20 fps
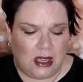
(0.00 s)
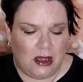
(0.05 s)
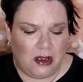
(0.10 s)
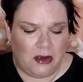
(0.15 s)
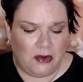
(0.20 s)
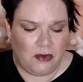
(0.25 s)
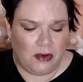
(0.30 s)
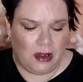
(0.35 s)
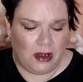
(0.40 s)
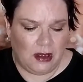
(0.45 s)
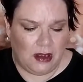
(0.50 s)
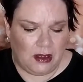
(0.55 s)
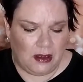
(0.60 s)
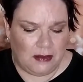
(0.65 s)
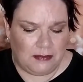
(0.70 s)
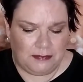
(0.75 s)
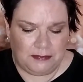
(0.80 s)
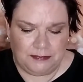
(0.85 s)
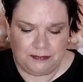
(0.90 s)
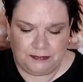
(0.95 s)
So,
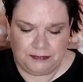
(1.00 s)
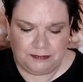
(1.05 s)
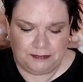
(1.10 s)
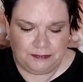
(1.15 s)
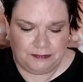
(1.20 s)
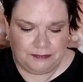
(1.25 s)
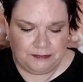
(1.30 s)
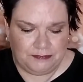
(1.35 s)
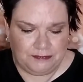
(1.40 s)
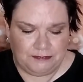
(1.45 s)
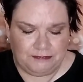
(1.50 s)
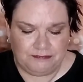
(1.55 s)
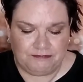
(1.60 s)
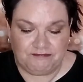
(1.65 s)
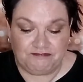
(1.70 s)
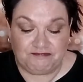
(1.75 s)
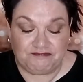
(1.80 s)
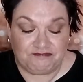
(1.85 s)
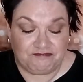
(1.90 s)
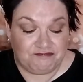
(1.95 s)
um,
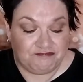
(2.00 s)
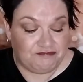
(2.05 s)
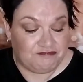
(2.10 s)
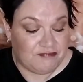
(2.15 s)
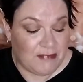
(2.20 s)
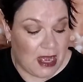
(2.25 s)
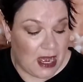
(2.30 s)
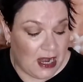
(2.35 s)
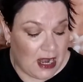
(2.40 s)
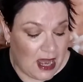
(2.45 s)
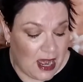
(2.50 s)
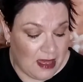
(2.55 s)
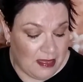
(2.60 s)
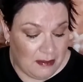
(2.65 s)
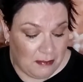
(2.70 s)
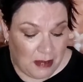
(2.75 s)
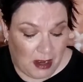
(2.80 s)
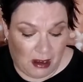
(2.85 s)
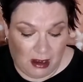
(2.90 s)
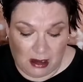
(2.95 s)
I
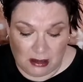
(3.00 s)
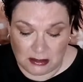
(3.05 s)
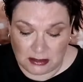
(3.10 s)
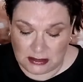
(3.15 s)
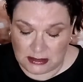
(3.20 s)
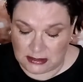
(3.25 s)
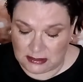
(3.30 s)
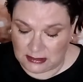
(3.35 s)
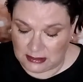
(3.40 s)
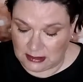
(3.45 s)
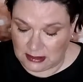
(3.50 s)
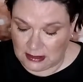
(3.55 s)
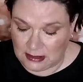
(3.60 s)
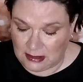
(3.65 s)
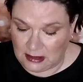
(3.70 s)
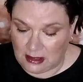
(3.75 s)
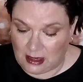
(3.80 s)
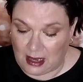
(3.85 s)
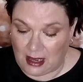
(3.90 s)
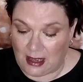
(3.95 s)
like the box.
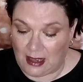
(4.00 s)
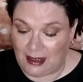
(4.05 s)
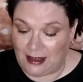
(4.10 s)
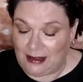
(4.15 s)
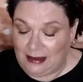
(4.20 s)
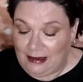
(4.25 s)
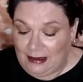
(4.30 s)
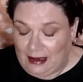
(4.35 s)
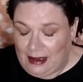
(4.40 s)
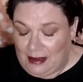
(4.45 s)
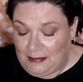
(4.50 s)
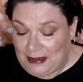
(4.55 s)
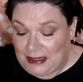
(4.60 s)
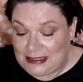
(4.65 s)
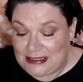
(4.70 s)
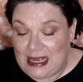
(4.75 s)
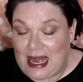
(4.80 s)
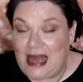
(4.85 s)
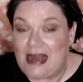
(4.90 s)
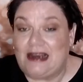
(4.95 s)
I,
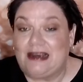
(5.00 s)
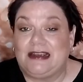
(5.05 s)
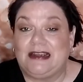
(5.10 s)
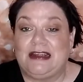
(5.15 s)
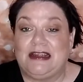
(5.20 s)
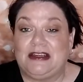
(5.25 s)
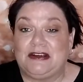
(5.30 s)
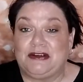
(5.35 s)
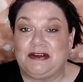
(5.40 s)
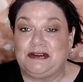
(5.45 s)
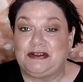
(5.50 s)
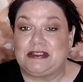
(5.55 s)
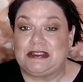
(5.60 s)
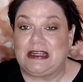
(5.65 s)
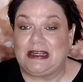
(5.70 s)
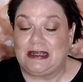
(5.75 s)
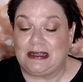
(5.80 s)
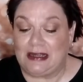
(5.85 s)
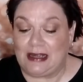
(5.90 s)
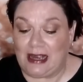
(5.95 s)
I'm excited to get
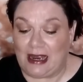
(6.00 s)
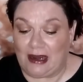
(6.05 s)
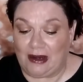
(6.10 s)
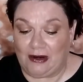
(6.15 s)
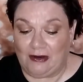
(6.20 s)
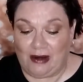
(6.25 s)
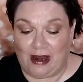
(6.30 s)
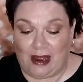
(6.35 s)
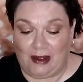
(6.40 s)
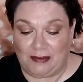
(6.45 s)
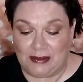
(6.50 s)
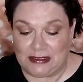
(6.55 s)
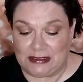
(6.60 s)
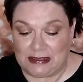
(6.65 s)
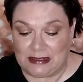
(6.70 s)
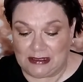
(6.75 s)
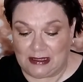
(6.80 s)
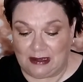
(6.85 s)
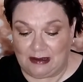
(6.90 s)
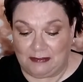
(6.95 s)
new skincare. I
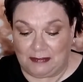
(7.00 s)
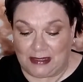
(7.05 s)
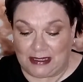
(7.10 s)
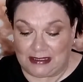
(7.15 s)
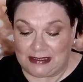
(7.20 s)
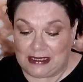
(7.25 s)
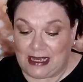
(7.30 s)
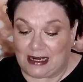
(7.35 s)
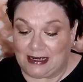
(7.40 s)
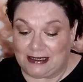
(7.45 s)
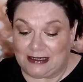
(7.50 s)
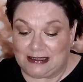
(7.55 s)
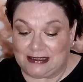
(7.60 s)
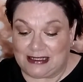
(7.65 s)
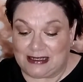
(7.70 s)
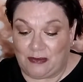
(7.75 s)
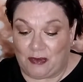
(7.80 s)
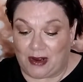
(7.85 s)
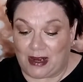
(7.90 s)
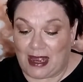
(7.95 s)
was, I'm
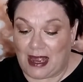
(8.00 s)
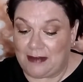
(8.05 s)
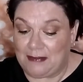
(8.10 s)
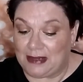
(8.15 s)
excited to see